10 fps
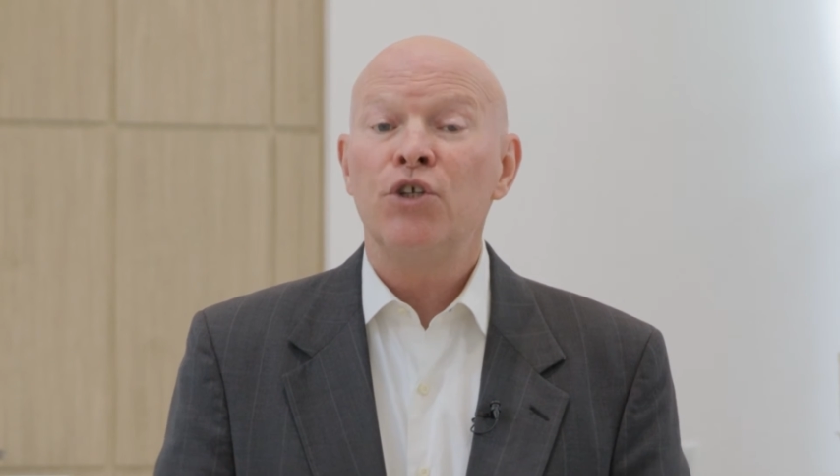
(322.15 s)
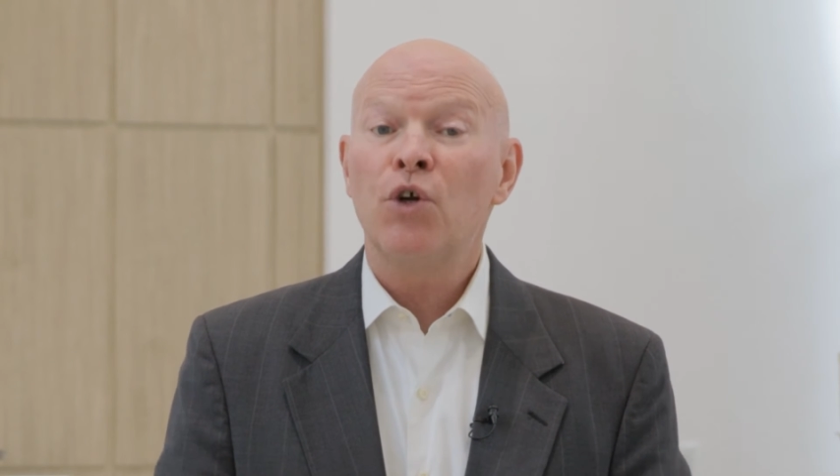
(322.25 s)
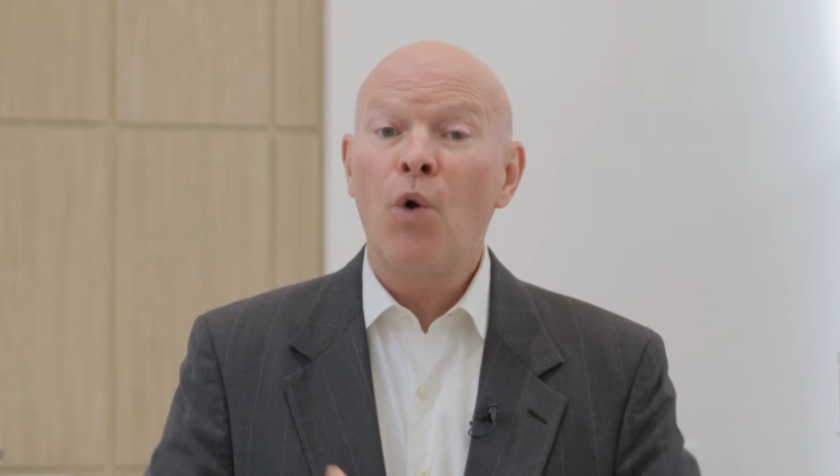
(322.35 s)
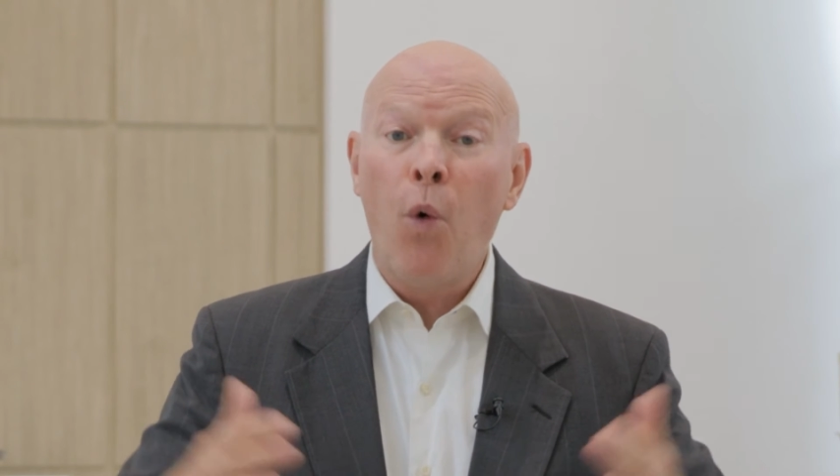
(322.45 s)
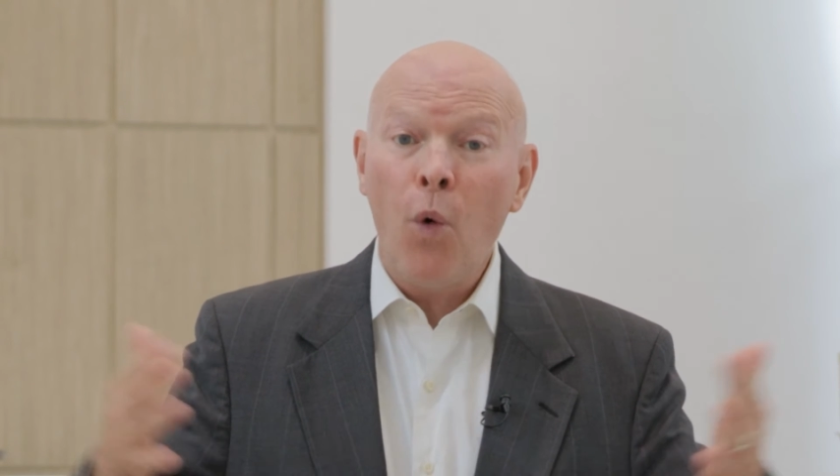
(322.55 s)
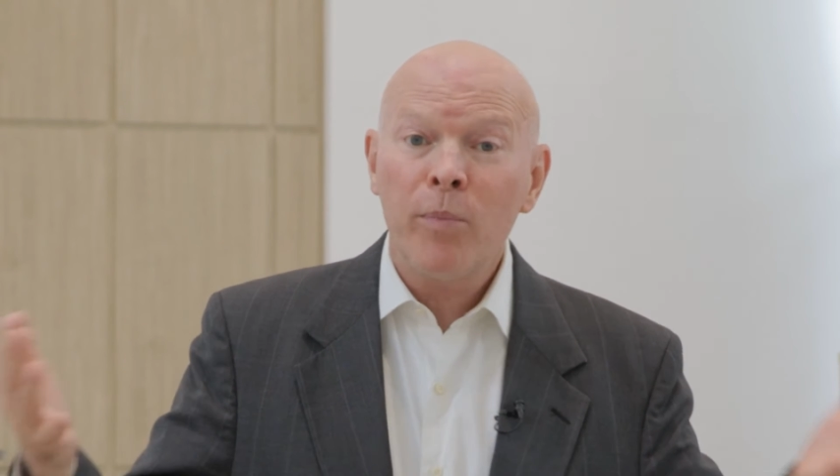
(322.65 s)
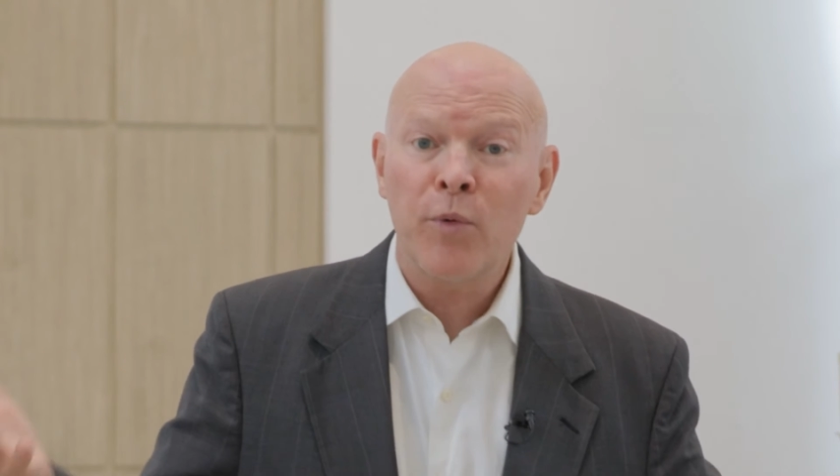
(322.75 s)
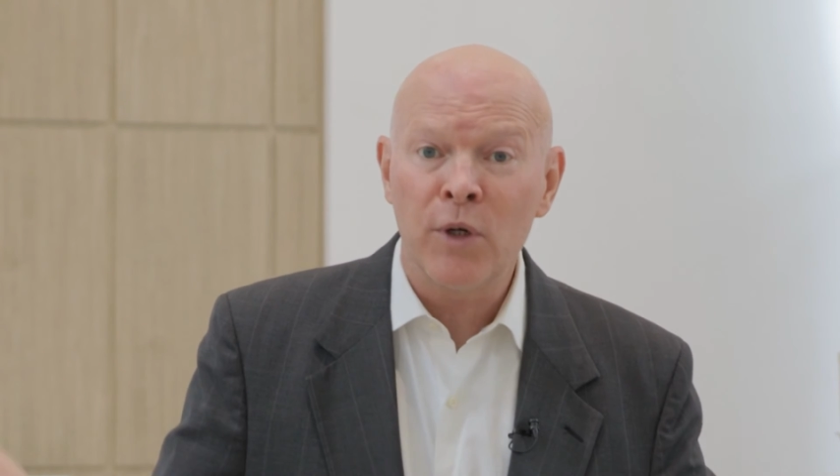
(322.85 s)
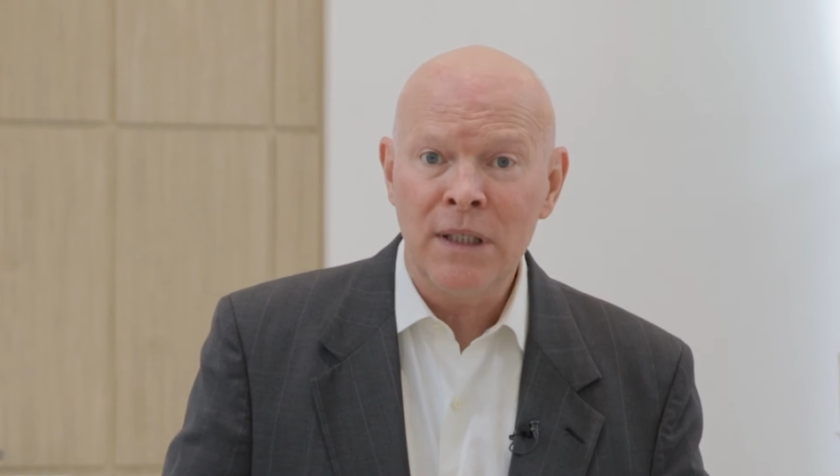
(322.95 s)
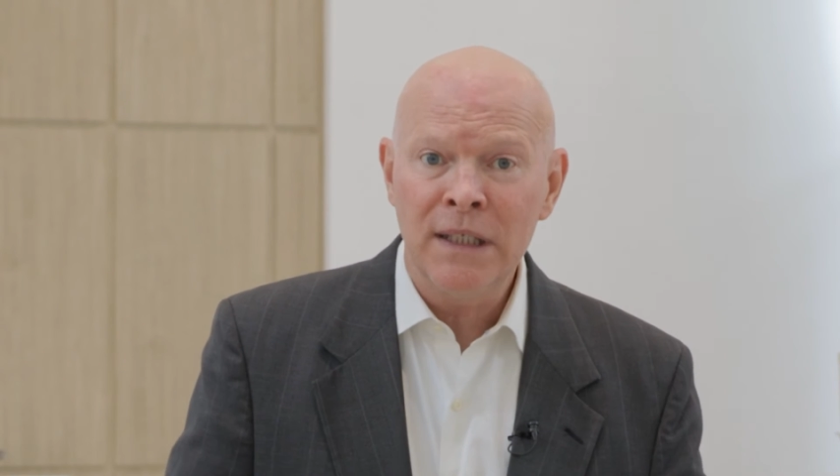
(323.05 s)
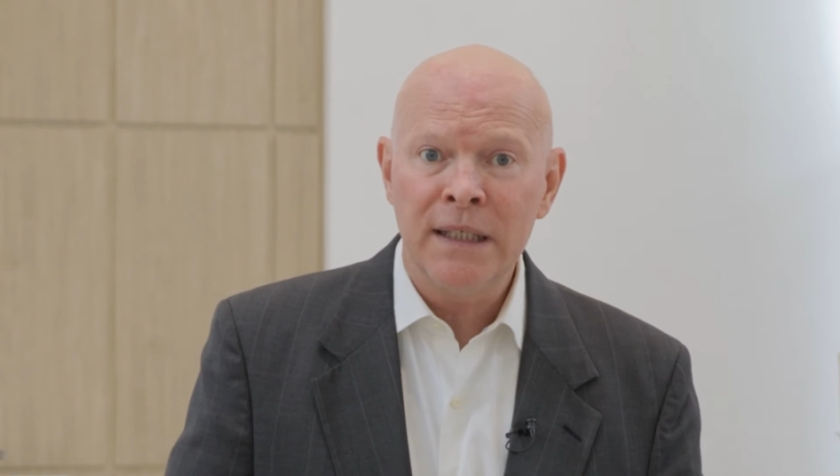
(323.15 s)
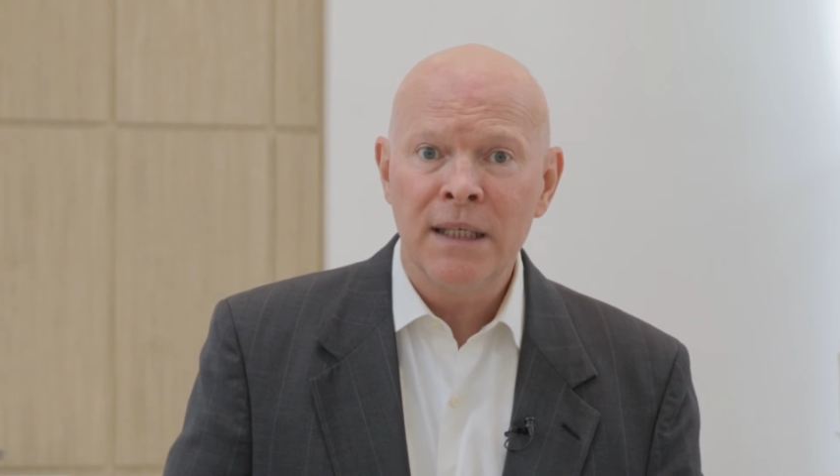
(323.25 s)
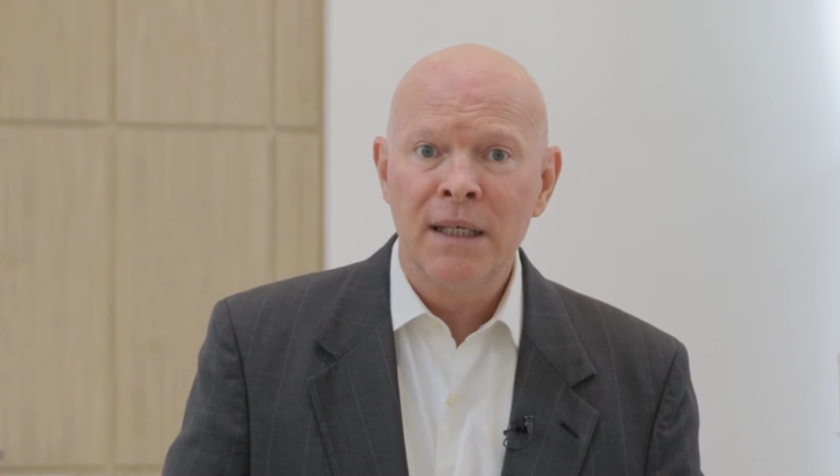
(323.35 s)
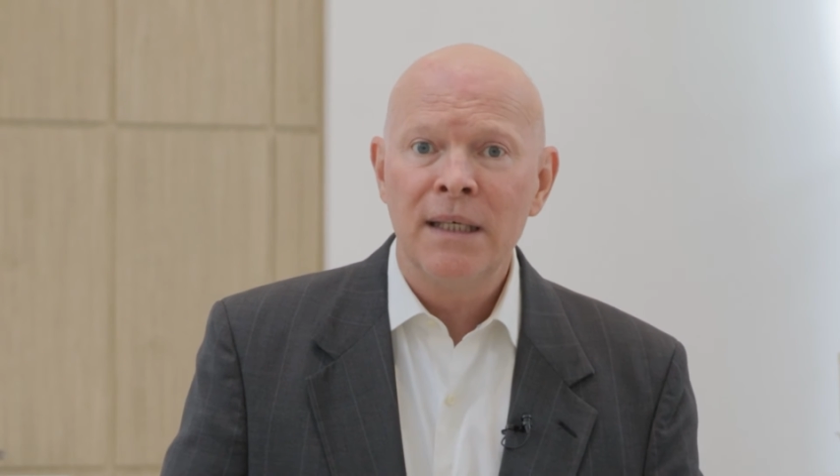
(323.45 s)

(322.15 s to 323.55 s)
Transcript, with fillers: to corporately